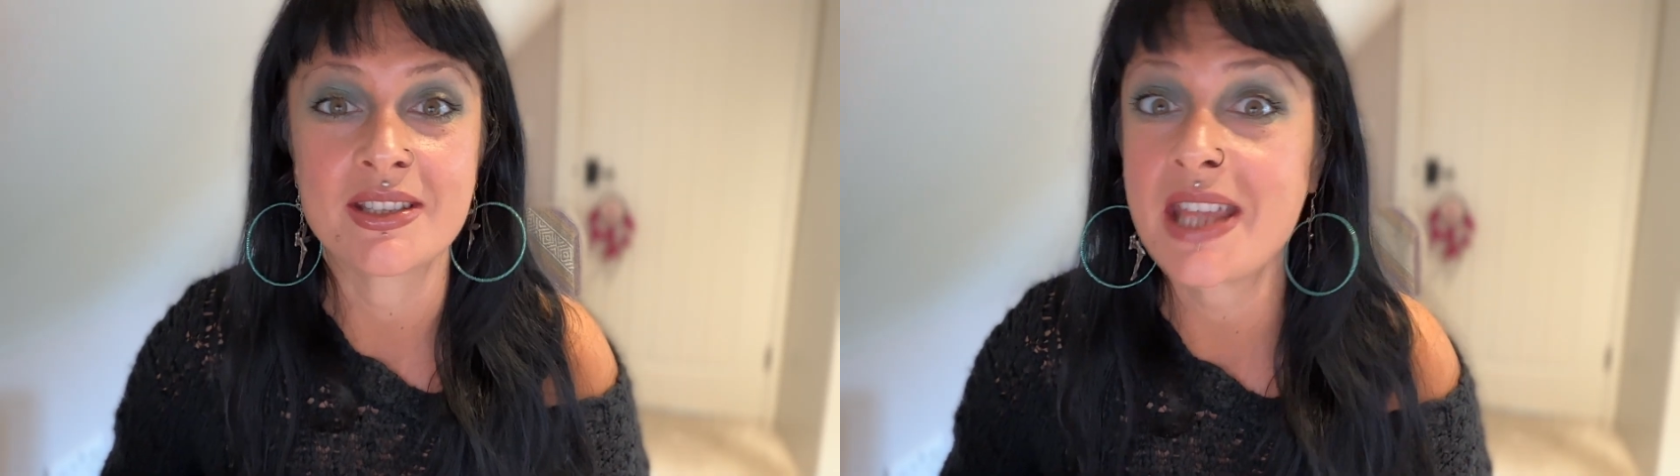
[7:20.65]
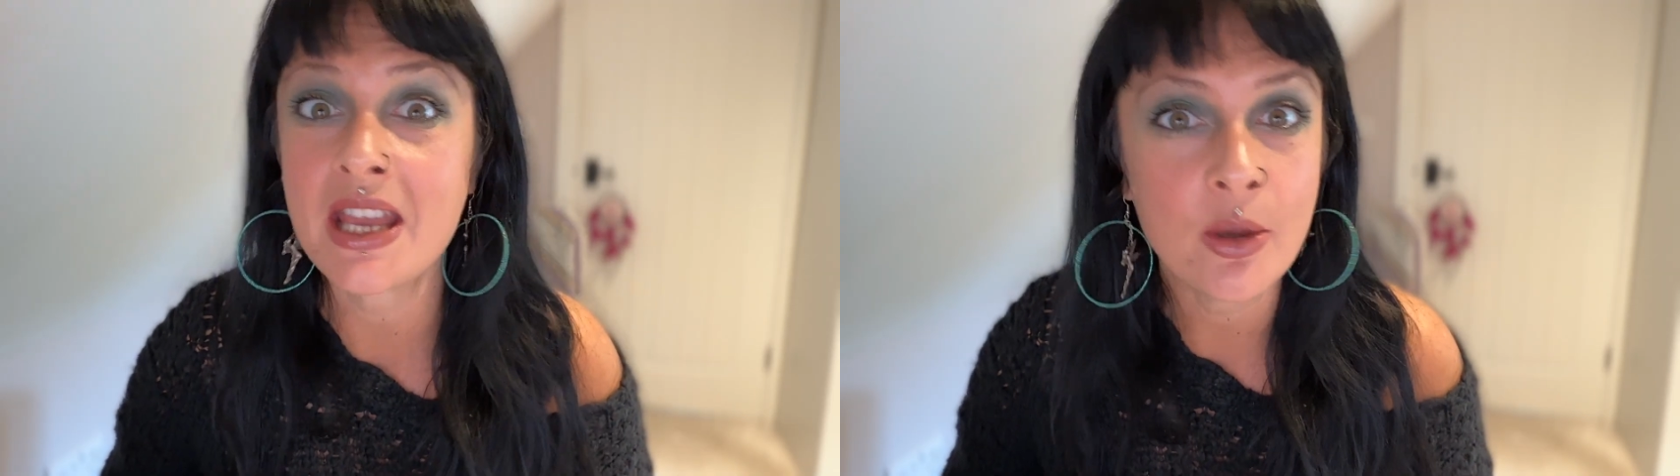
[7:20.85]

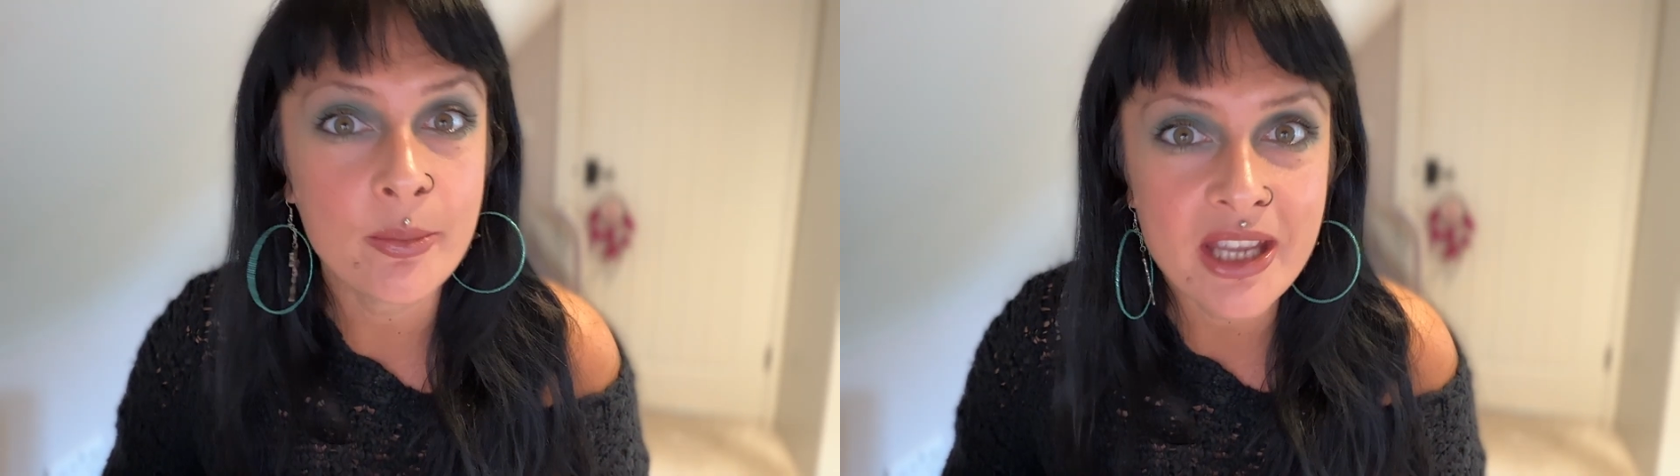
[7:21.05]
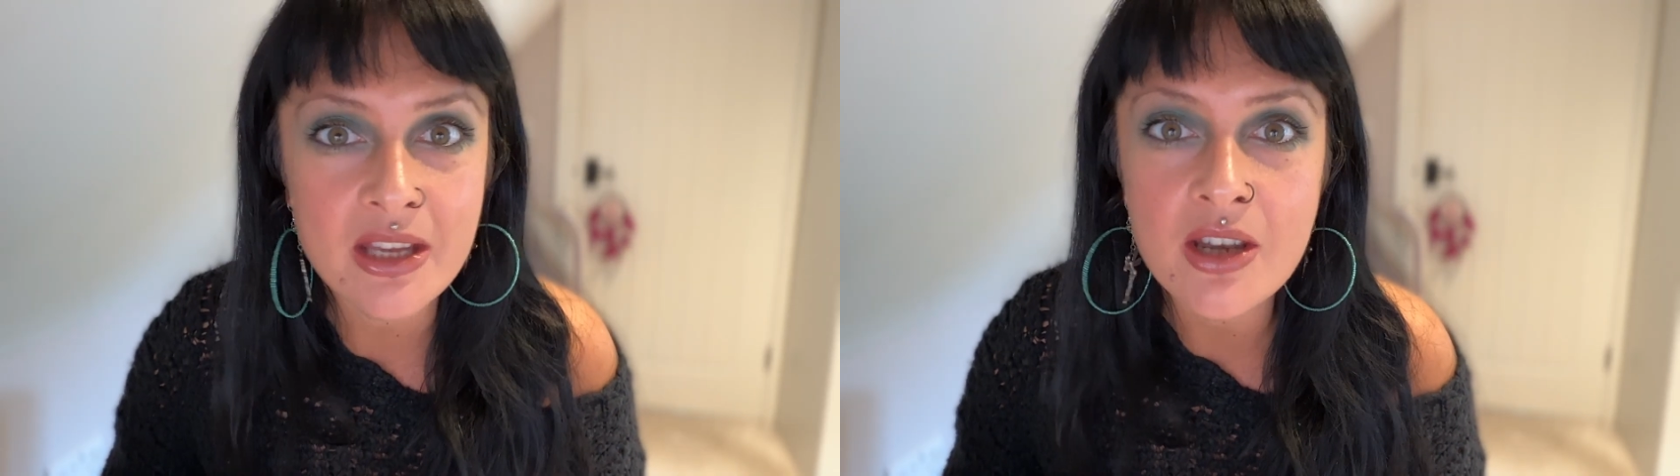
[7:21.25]
There could
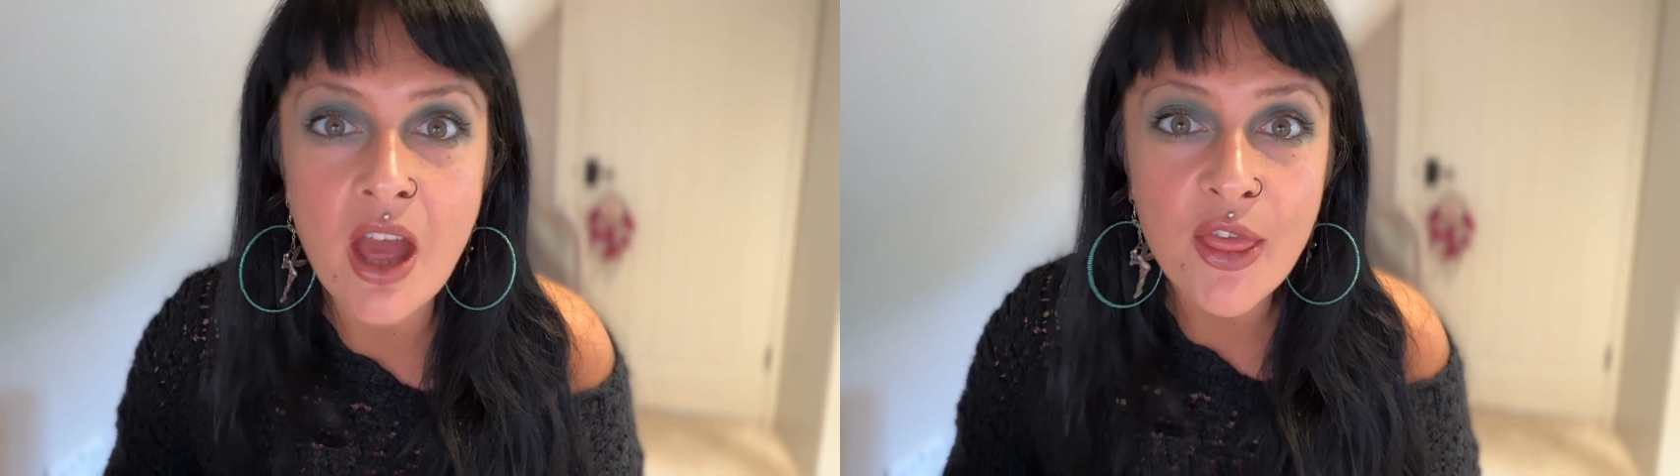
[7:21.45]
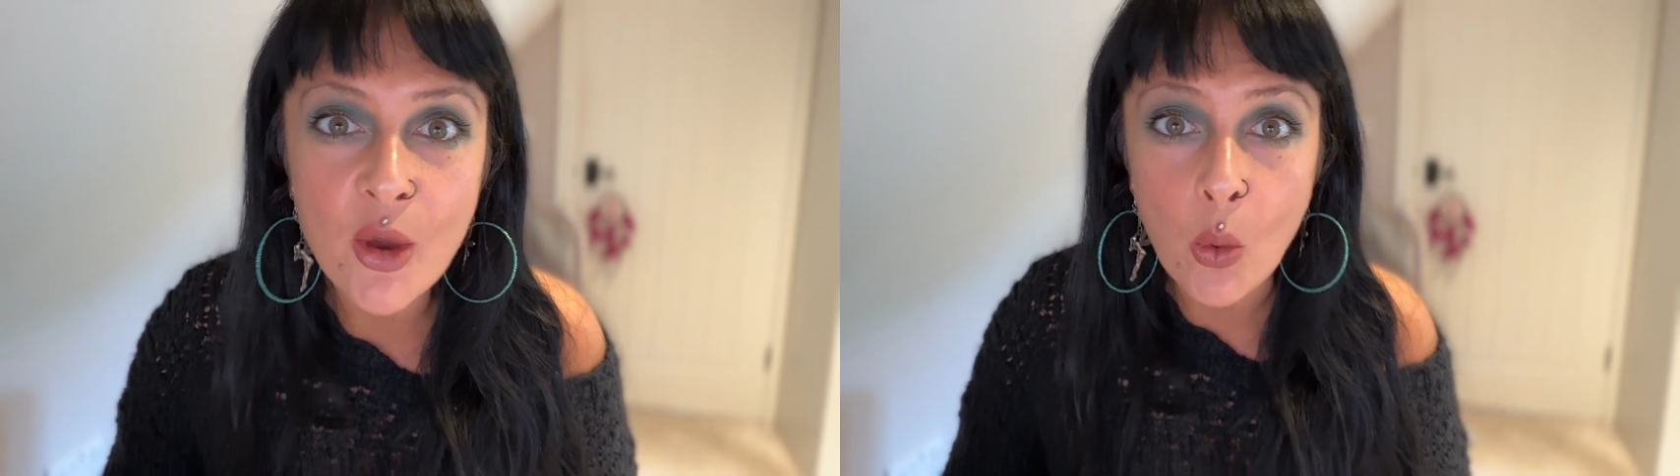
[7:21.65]
be
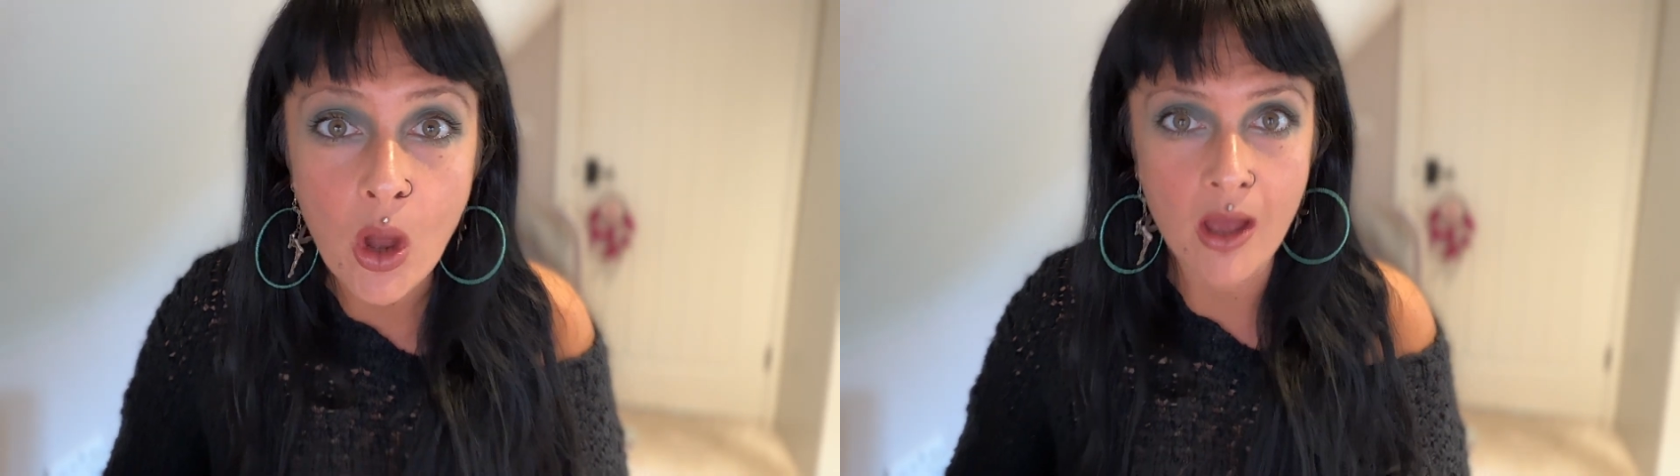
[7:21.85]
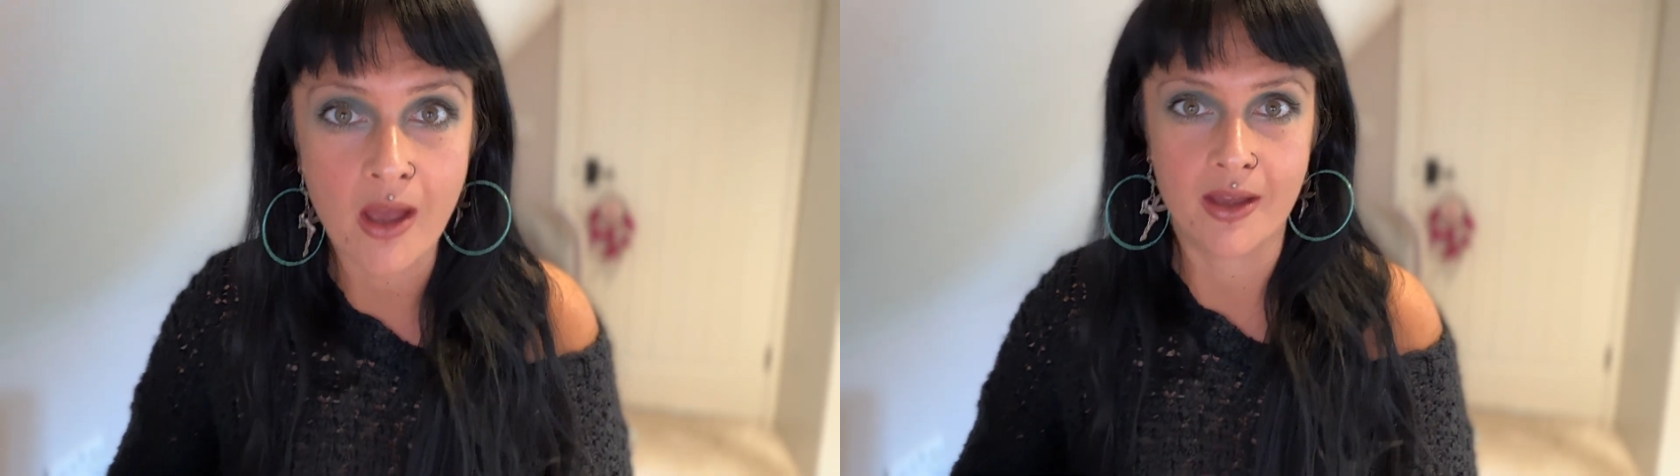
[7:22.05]
another
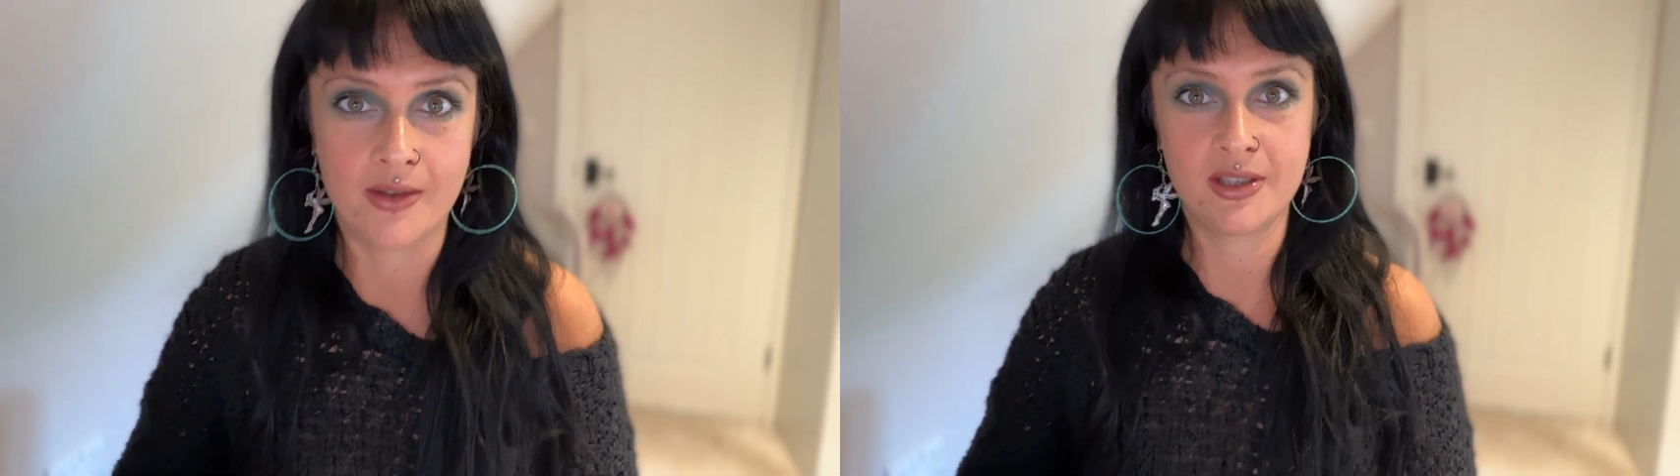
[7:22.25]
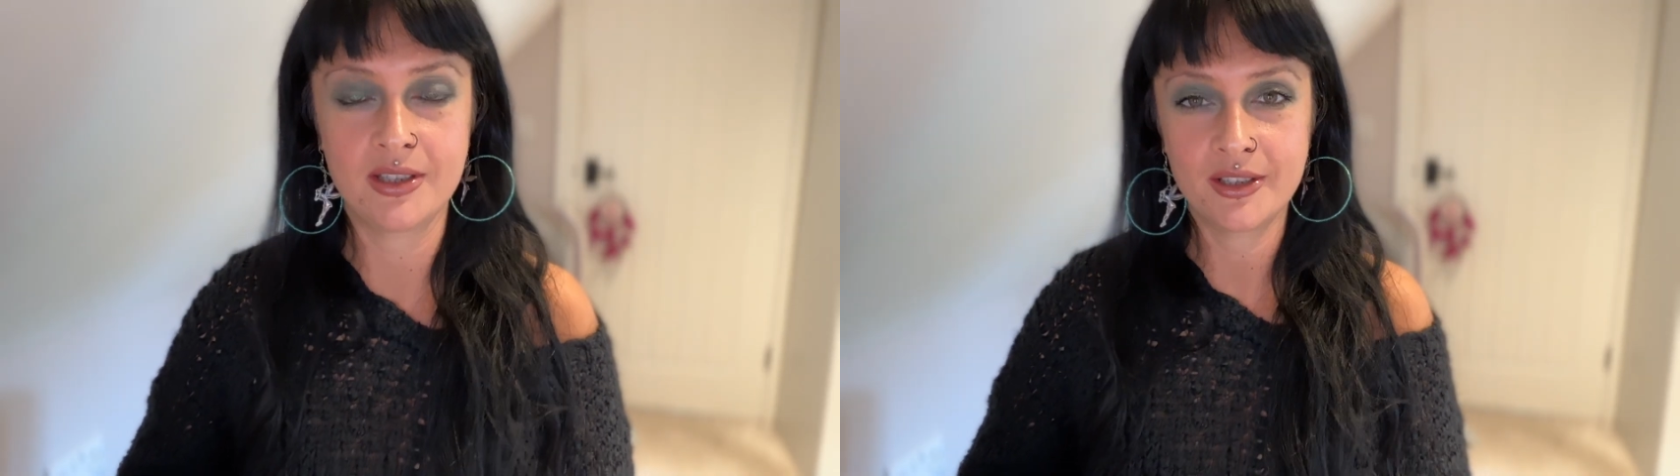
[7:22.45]
word